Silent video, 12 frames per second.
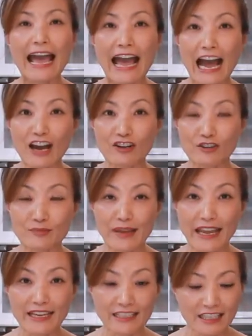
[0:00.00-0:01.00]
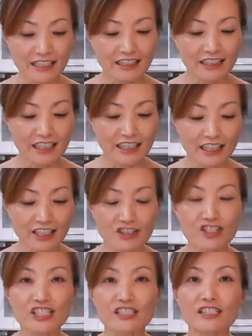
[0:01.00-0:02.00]
how to make
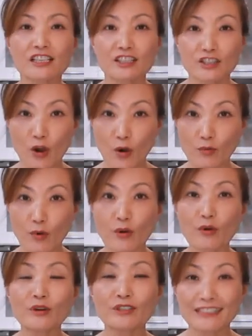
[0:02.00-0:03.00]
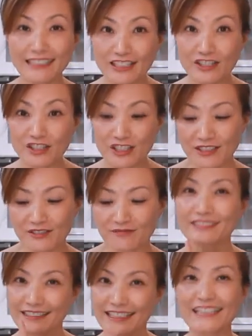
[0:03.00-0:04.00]
delicious gobo dish
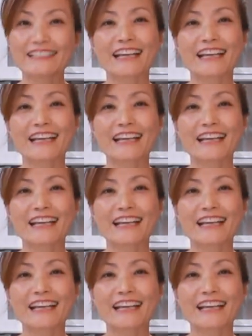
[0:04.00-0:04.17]
next